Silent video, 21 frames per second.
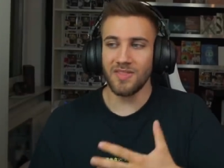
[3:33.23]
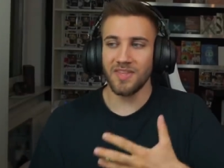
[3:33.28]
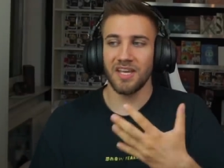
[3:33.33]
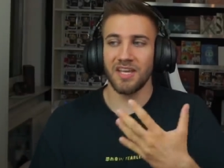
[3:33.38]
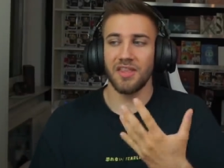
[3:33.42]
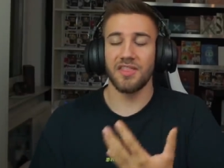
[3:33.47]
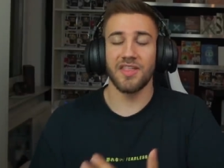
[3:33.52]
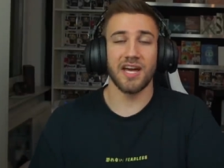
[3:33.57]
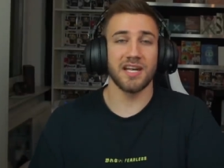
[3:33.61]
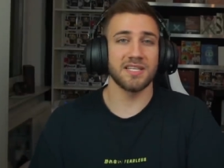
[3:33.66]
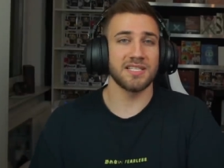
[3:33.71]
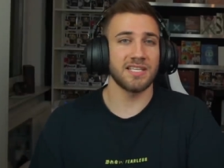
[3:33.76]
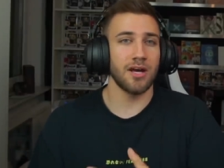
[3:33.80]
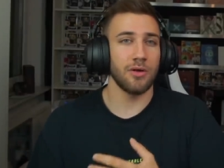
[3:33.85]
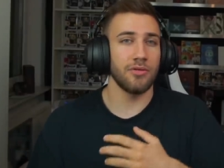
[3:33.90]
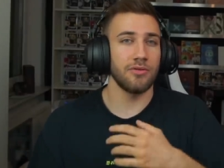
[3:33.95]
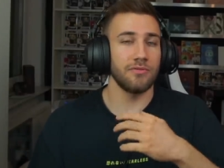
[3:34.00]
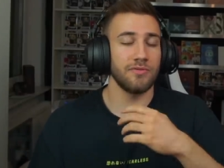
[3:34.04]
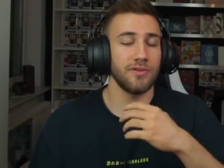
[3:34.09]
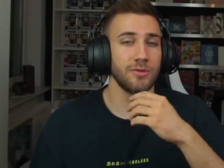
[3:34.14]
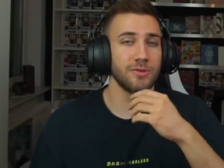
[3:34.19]
and that is how
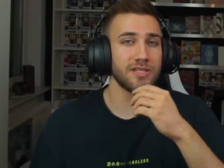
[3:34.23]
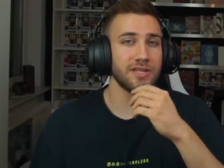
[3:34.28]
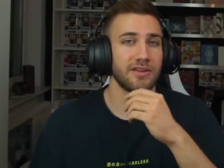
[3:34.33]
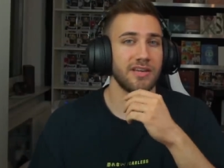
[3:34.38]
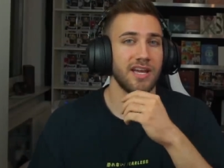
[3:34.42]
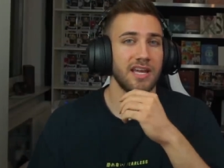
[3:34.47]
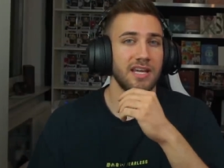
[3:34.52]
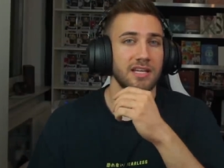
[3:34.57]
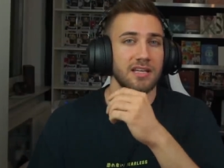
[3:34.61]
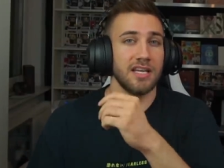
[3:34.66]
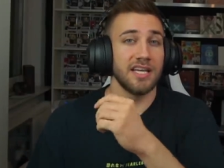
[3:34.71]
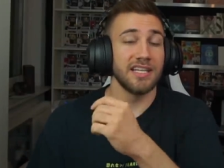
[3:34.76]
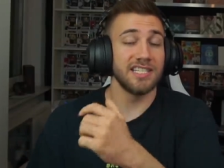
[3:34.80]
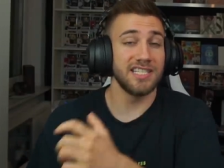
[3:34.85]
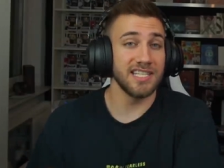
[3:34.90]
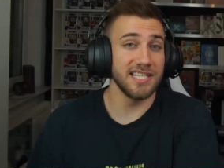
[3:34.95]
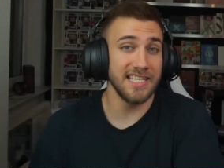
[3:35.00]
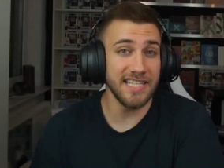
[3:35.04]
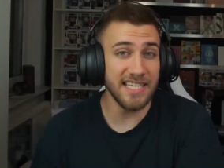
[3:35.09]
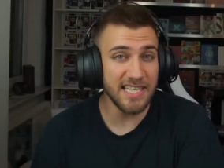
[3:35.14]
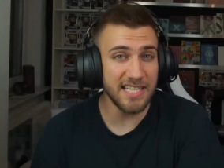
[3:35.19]
the views are getting
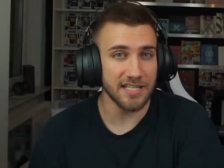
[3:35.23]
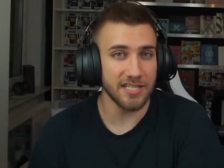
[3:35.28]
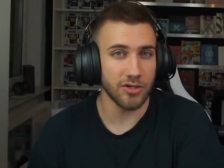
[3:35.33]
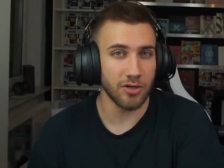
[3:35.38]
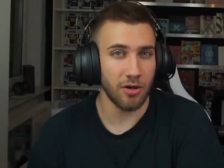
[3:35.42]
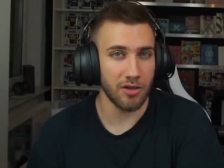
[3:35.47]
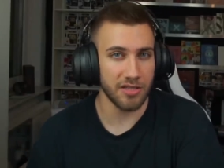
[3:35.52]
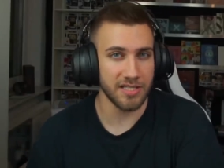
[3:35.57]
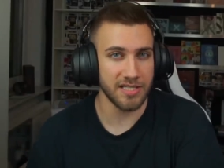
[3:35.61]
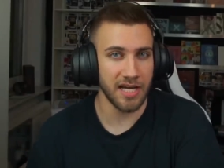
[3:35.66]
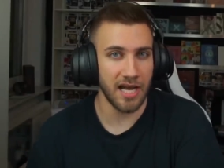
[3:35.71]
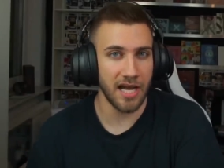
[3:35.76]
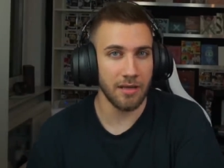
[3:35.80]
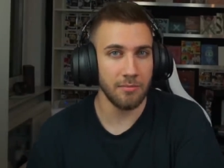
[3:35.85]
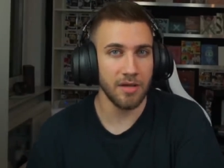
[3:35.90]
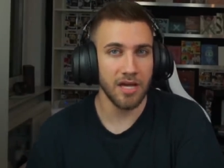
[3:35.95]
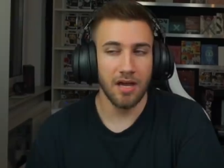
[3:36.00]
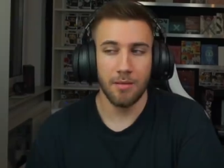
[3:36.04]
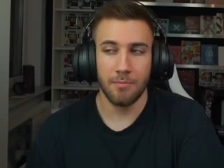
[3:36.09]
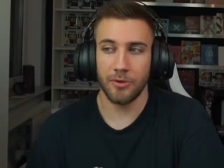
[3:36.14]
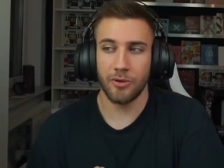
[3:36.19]
deleted all the
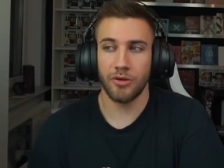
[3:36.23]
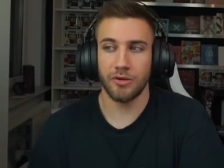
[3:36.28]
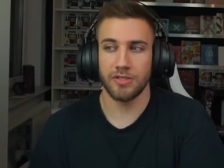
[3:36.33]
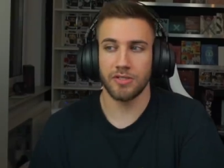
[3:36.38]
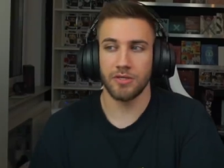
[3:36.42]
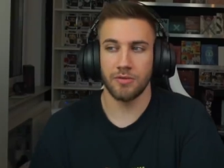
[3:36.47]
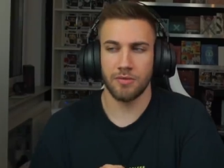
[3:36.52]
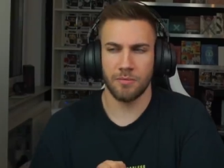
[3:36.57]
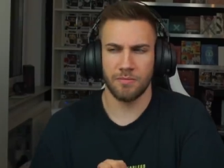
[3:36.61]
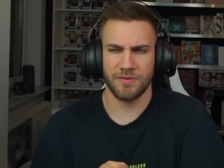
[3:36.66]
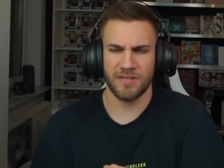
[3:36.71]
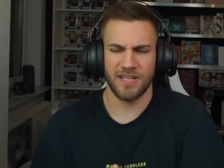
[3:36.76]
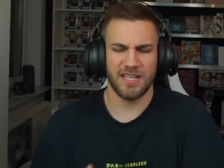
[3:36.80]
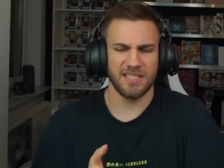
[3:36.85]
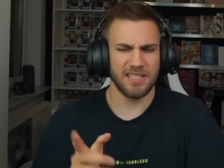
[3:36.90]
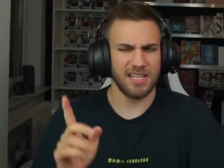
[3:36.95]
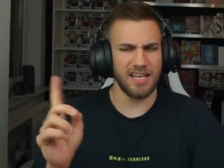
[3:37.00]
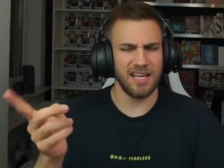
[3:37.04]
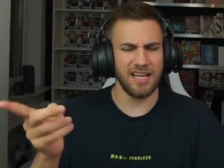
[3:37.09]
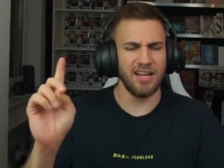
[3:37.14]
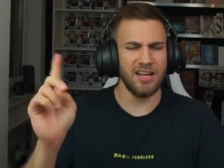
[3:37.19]
time, because YouTube
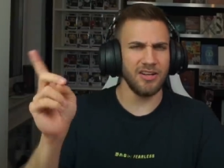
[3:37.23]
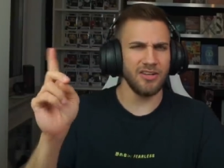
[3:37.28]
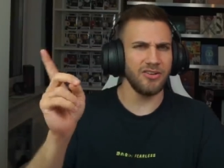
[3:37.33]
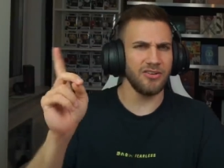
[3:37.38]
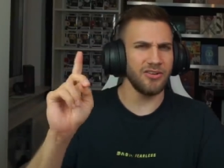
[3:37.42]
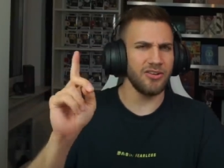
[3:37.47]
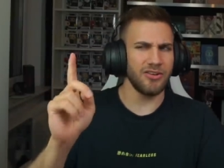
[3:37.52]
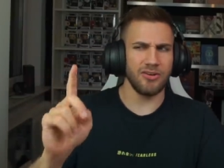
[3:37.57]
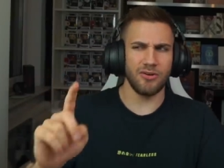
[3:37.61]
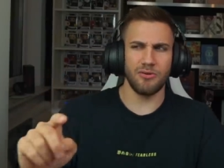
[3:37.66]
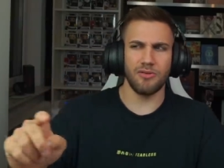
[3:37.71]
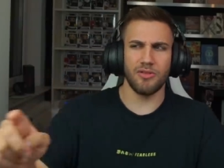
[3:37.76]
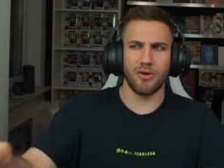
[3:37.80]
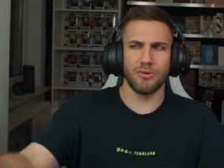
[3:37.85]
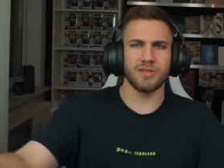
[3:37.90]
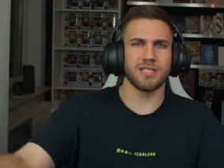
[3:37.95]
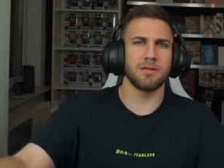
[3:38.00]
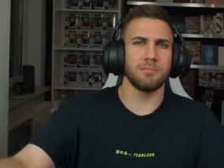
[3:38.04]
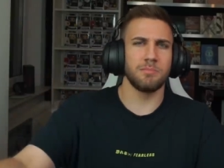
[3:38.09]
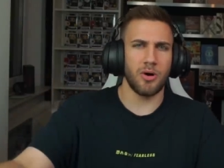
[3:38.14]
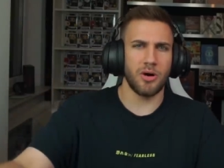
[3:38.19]
thinks, ah, no,
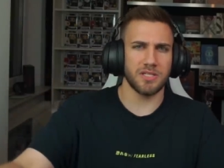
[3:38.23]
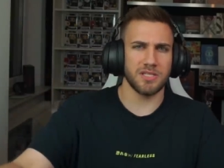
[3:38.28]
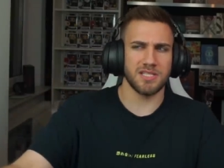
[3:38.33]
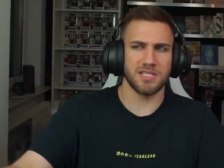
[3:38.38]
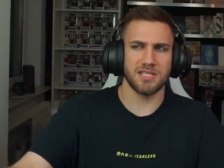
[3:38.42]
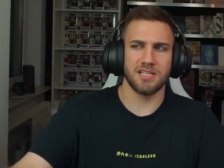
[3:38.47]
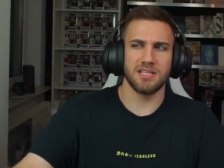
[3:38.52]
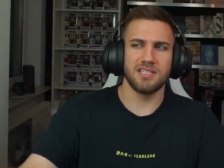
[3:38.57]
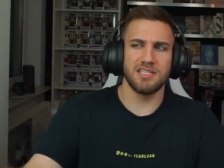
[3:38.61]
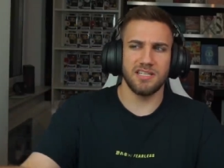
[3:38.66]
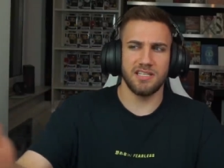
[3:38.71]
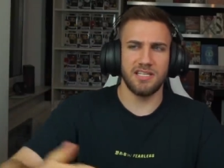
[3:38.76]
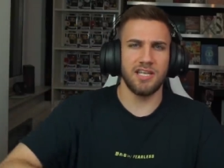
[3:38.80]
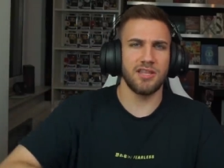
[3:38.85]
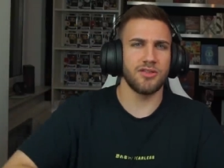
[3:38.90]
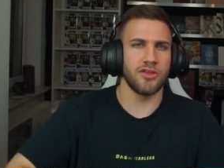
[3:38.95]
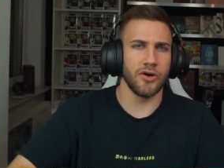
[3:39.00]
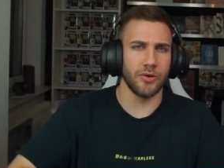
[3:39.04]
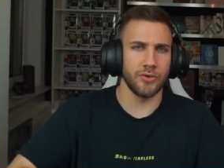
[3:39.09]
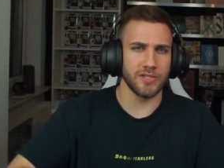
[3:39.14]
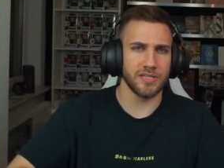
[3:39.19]
those are bots,
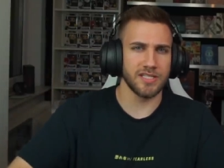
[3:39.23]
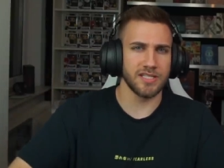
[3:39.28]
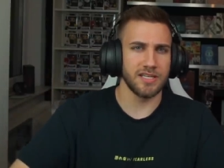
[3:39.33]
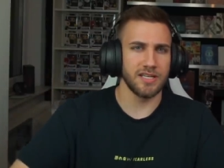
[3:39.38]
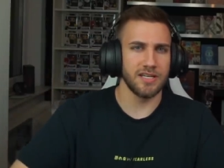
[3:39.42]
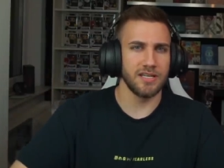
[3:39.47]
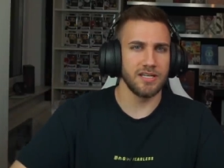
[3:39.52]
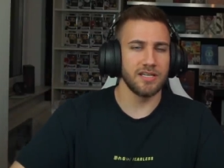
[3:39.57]
delete those.